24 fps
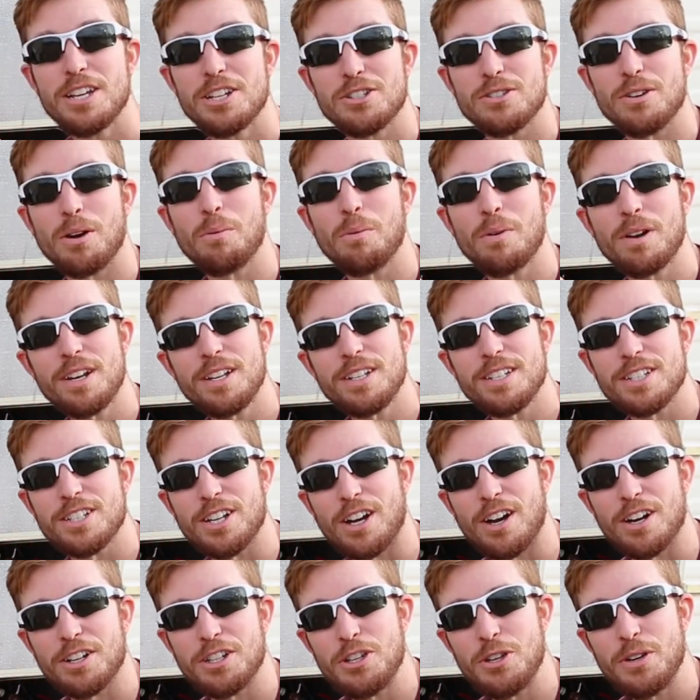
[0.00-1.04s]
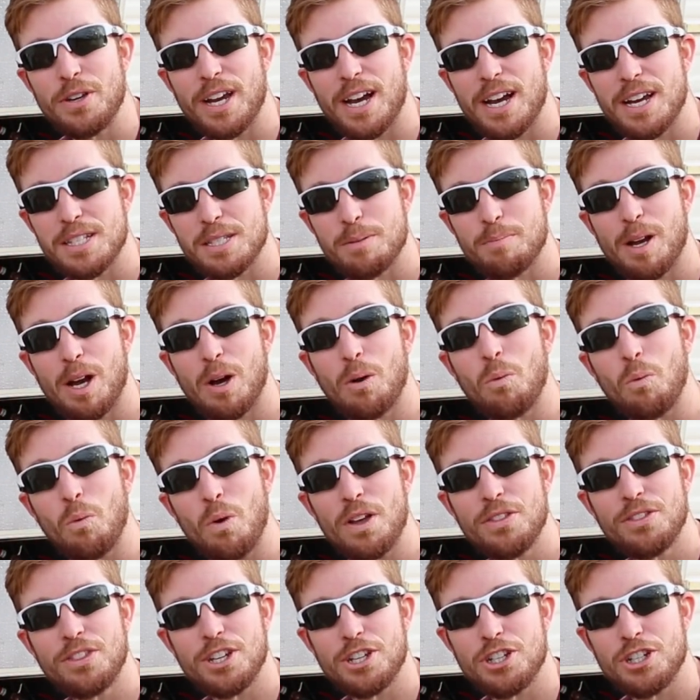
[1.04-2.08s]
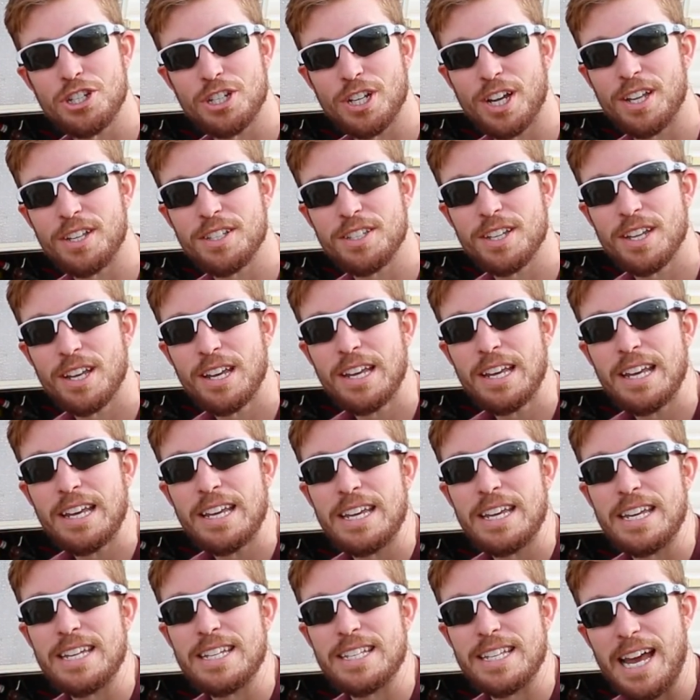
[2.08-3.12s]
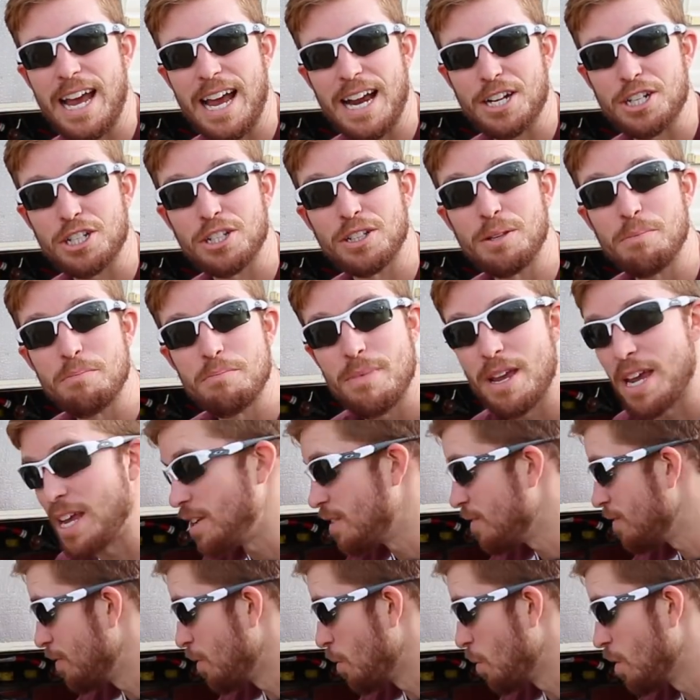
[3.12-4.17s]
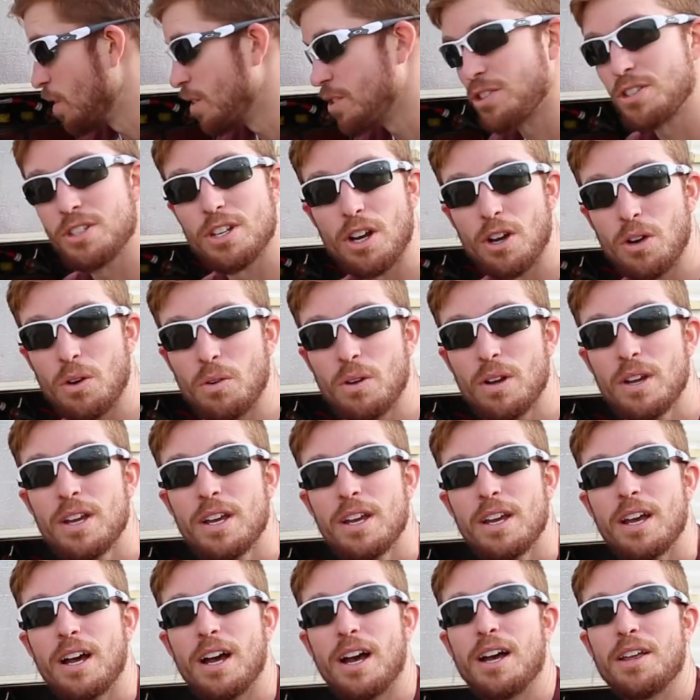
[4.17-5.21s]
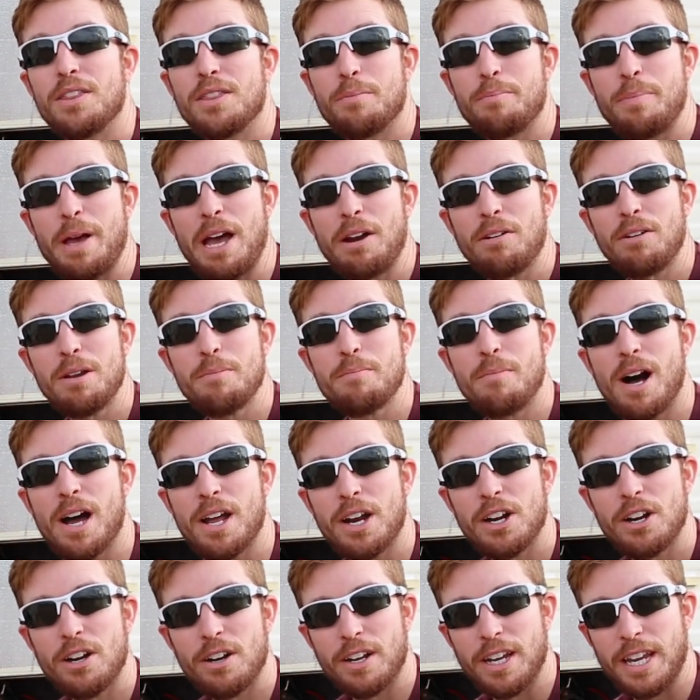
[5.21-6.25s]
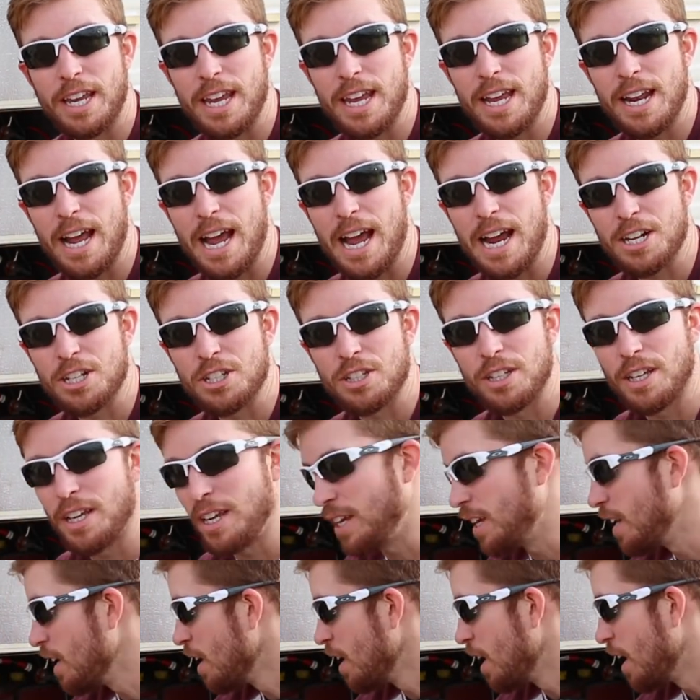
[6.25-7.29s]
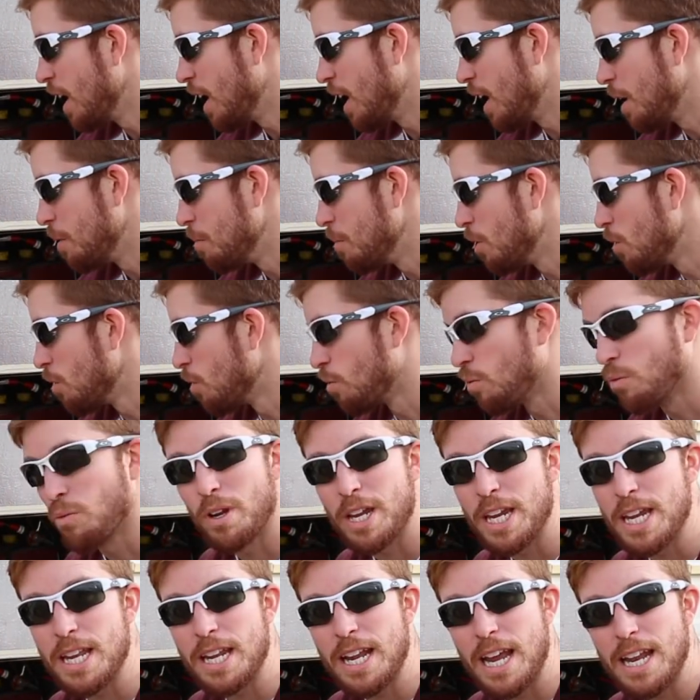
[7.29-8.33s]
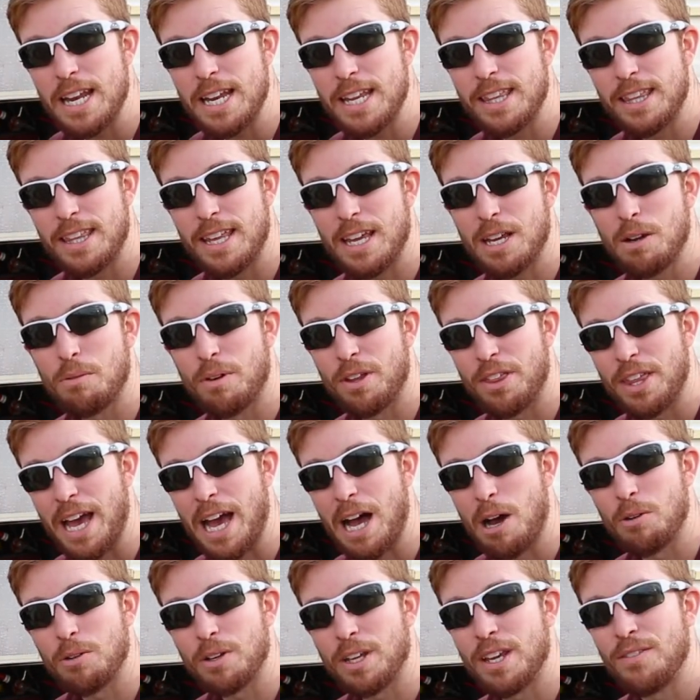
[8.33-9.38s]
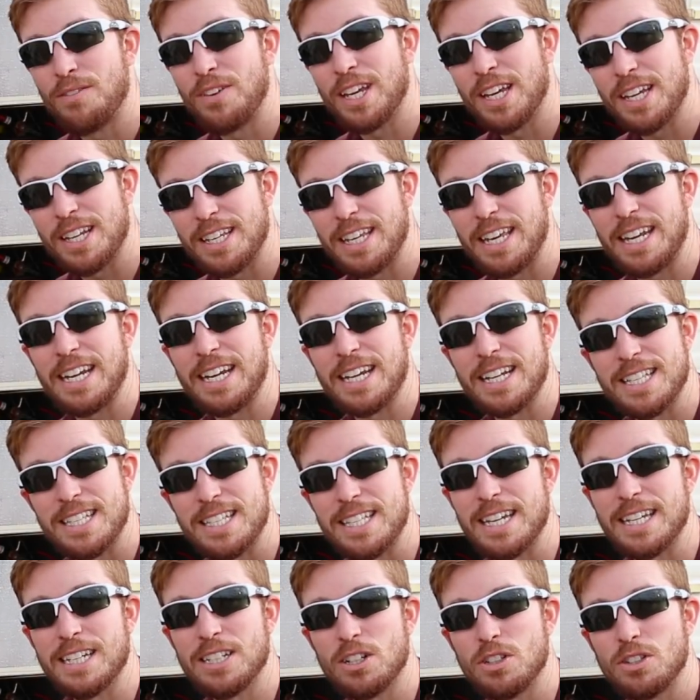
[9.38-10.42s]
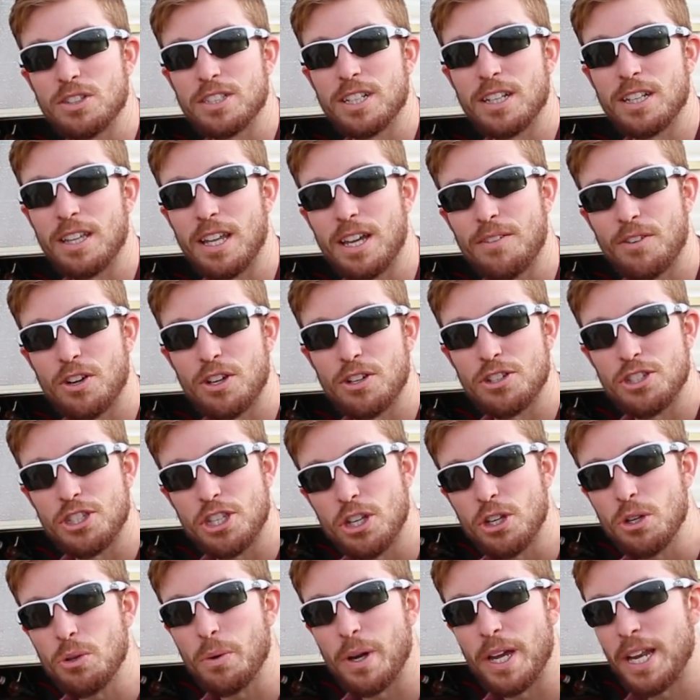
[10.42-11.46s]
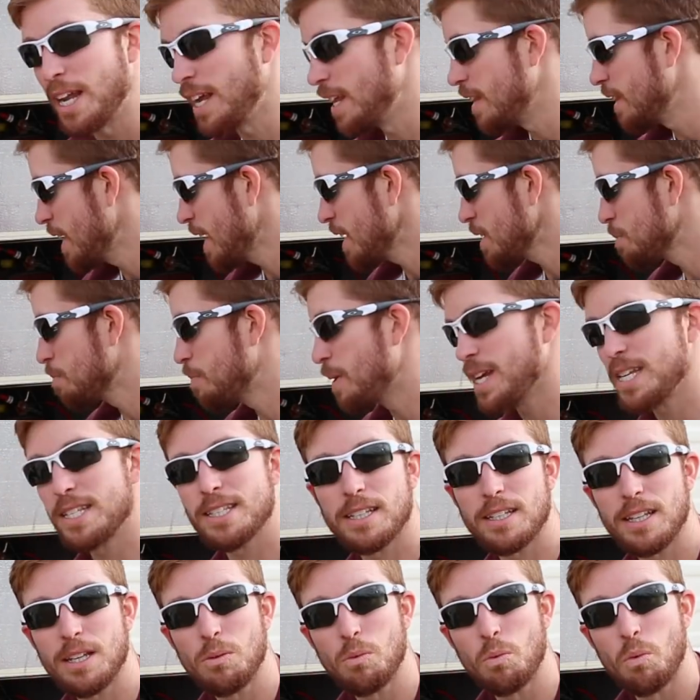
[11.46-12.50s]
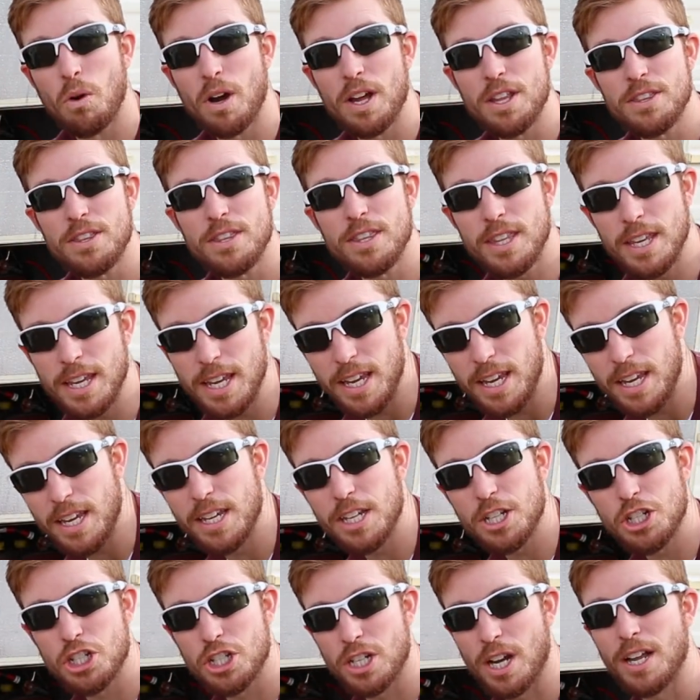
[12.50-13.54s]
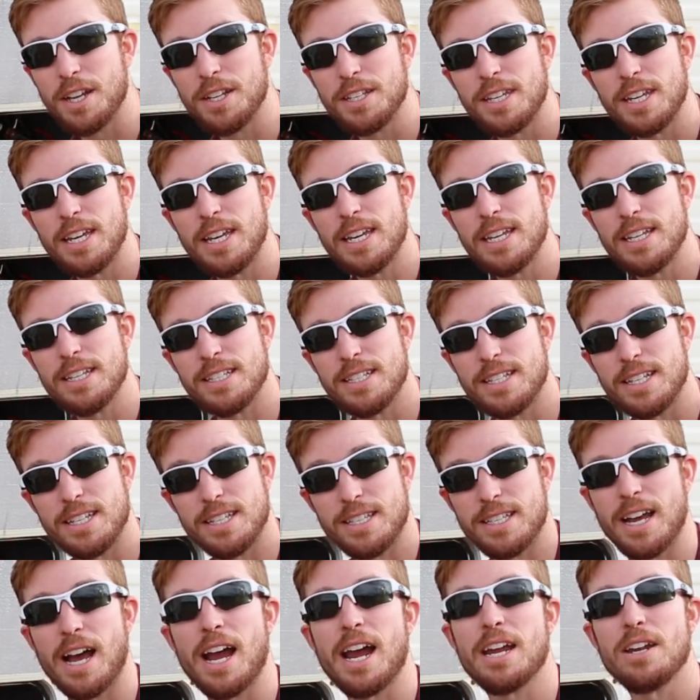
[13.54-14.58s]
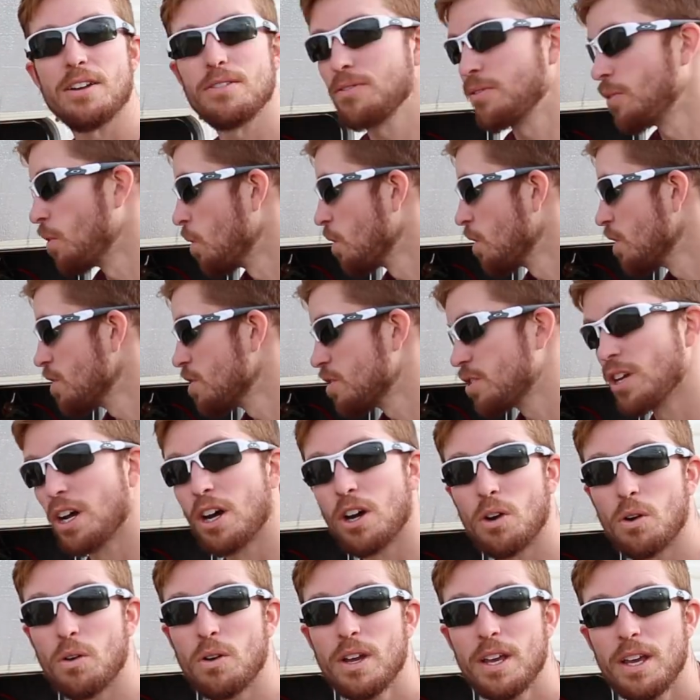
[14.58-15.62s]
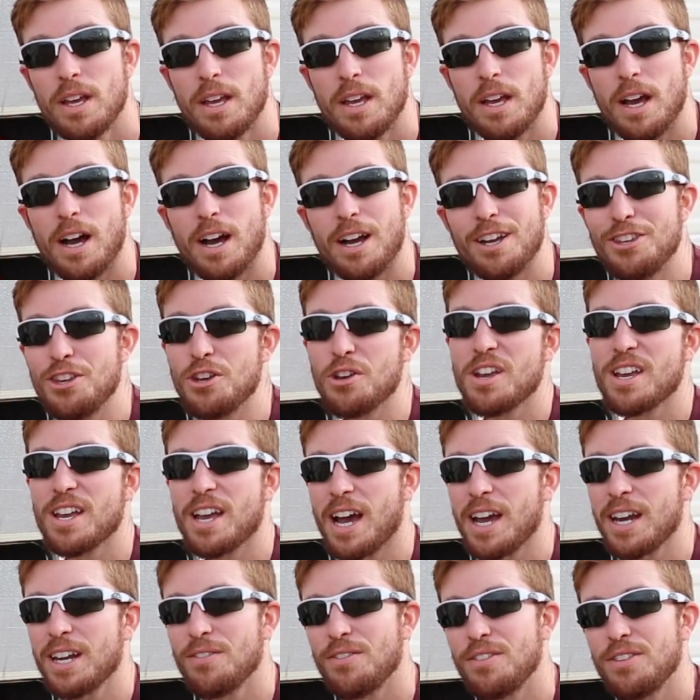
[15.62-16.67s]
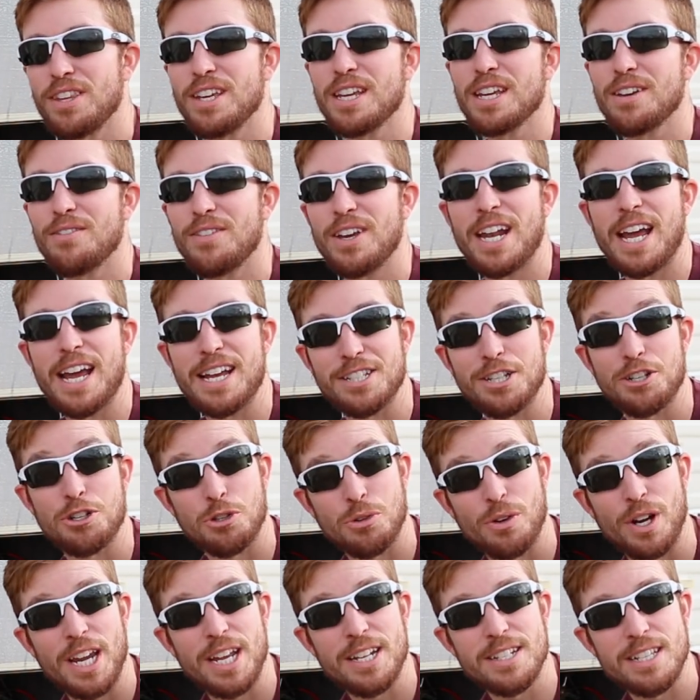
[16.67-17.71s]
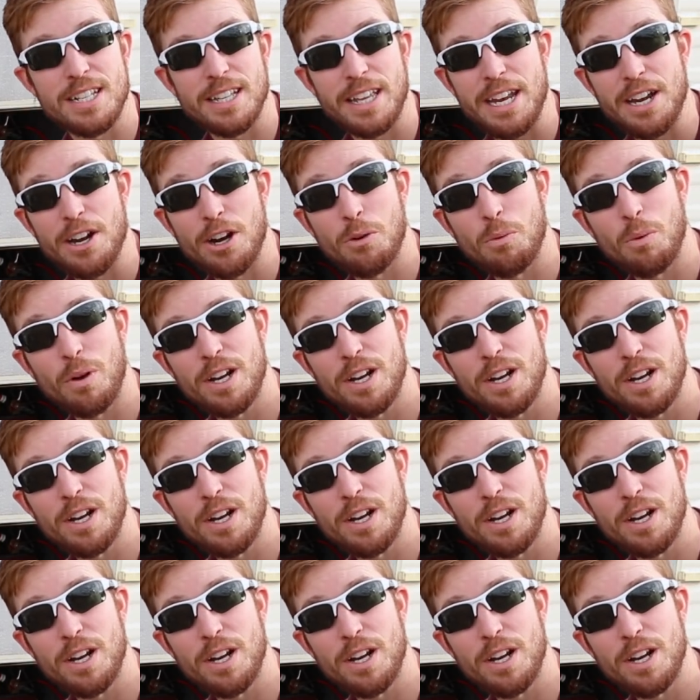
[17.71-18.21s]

So I wanted to talk to you guys about what the shunt is actually meant for. So uh, the battery monitor can't actually Um, read anything without giving it, getting a signal delivered to it, and that's basically what the shunt is designed for. So uh, you can kind of think of it as a translator.